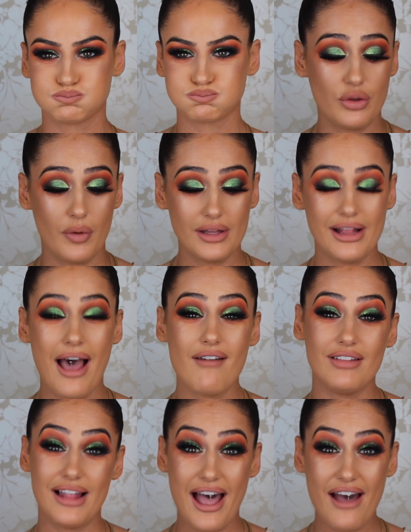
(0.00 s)
if you want to
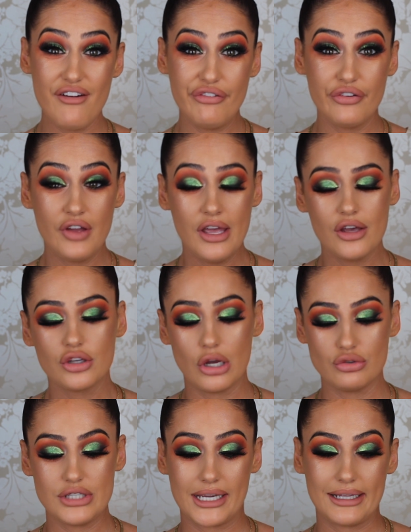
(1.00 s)
have a laugh,
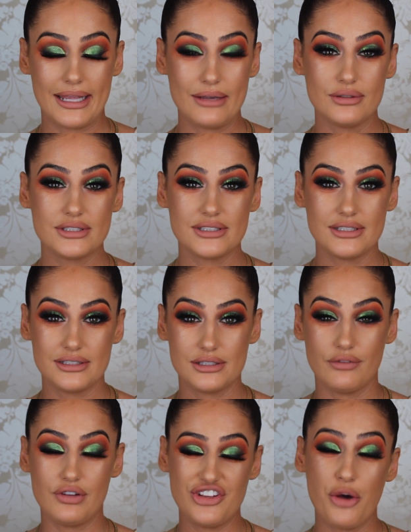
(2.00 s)
go check it out,
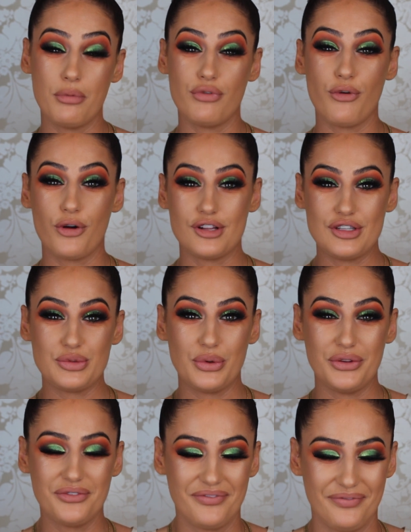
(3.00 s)
the video before this
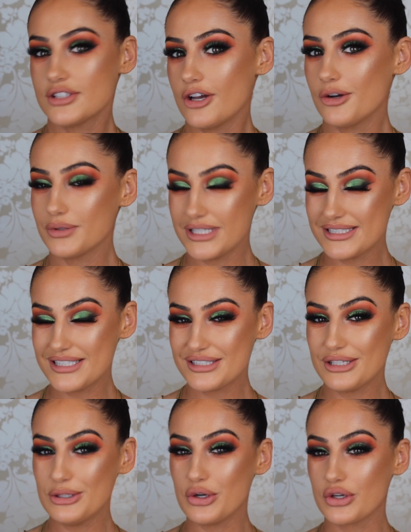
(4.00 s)
one. So this is
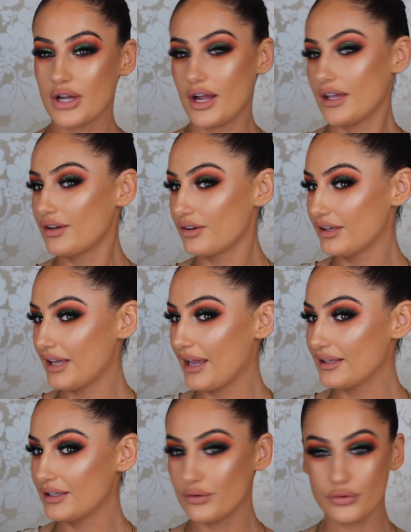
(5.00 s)
the look I
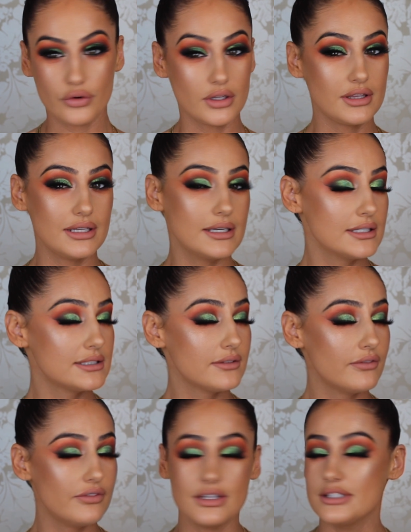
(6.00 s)
created for this
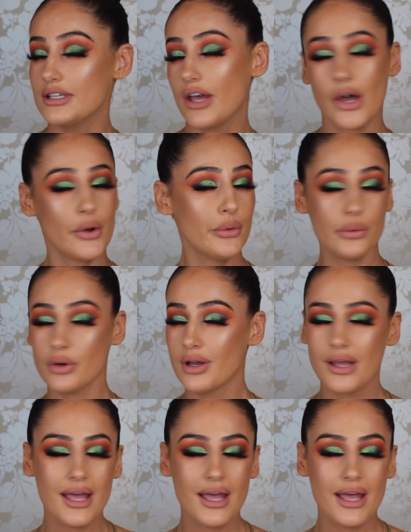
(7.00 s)
video.